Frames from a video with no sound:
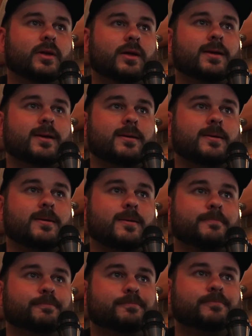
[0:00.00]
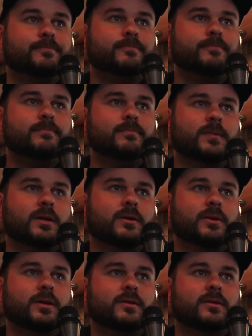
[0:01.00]
And
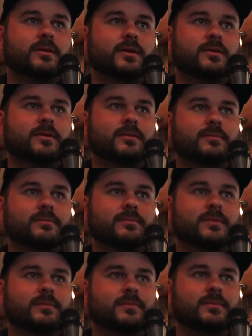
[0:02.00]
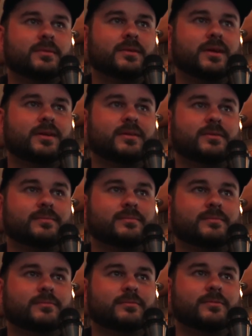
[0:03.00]
that's kind of the
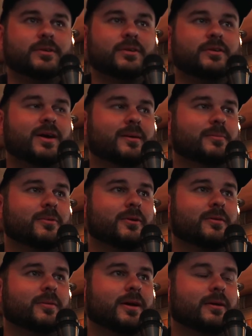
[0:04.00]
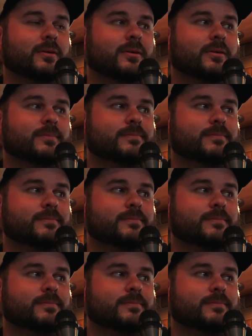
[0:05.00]
really crappy part about it all.